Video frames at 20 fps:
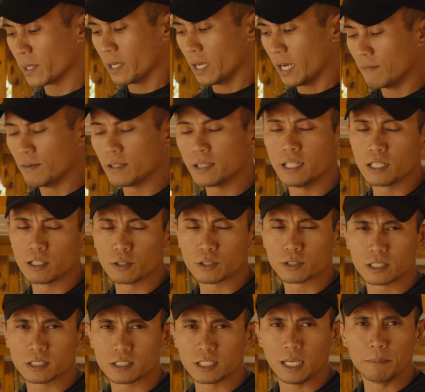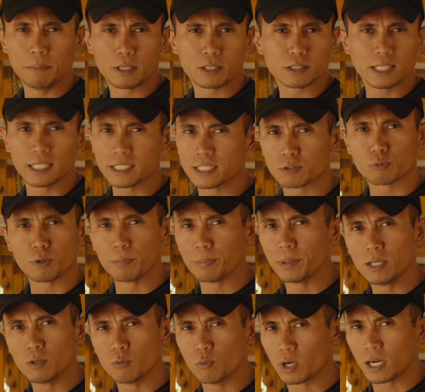Everything looks the same because I just
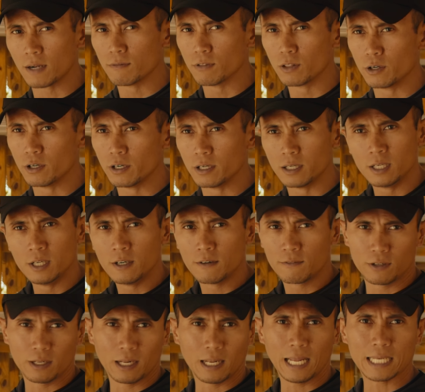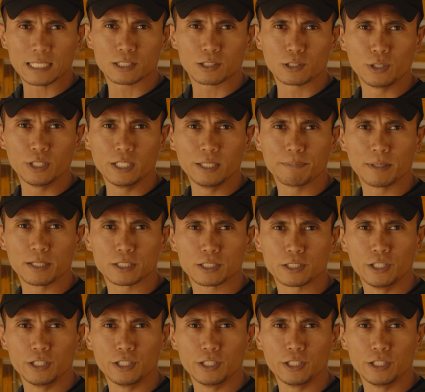repeat what I've learned for the last 30 plus